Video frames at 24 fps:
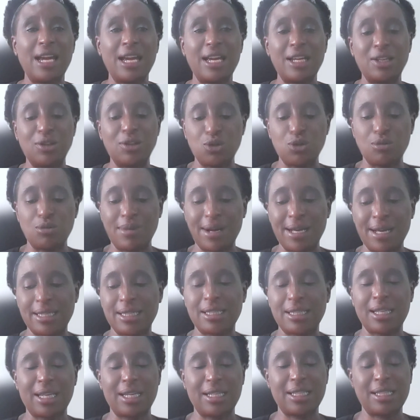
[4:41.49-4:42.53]
and you
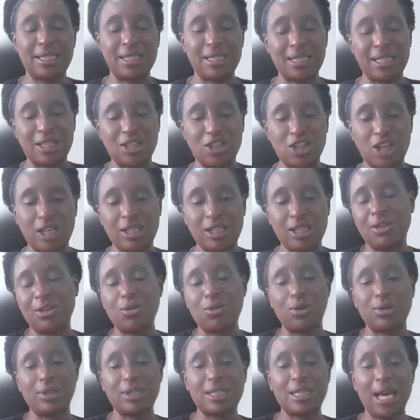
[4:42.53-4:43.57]
must get it
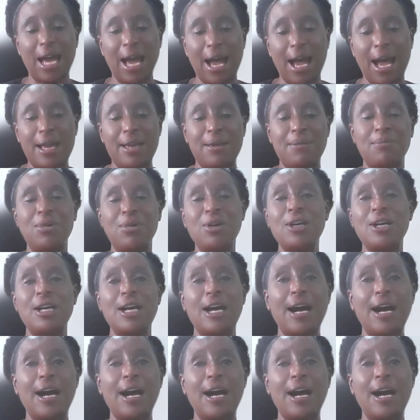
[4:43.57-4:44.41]
injected on time,